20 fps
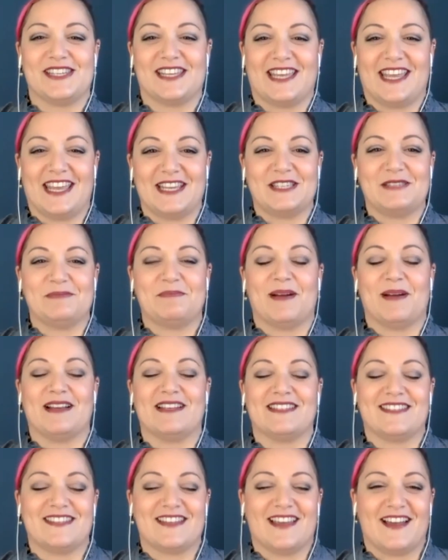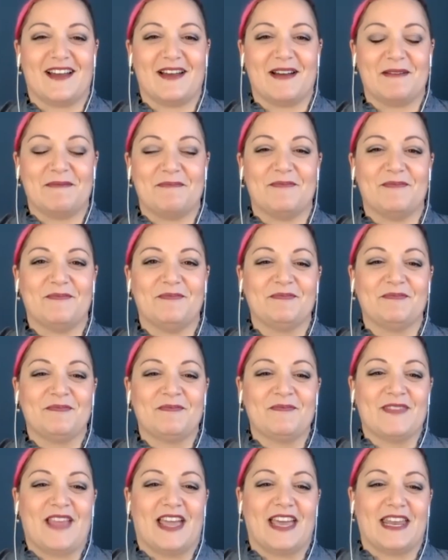case, but
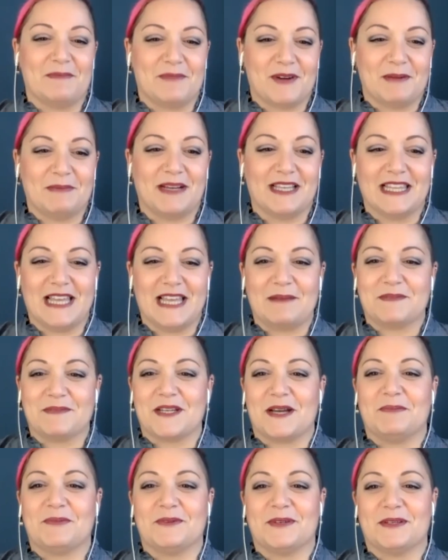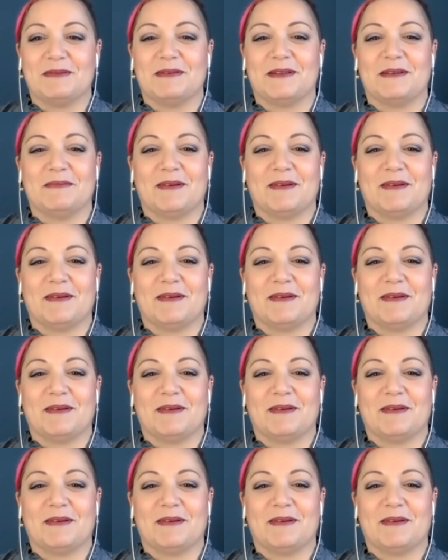and I brought my laptop with me.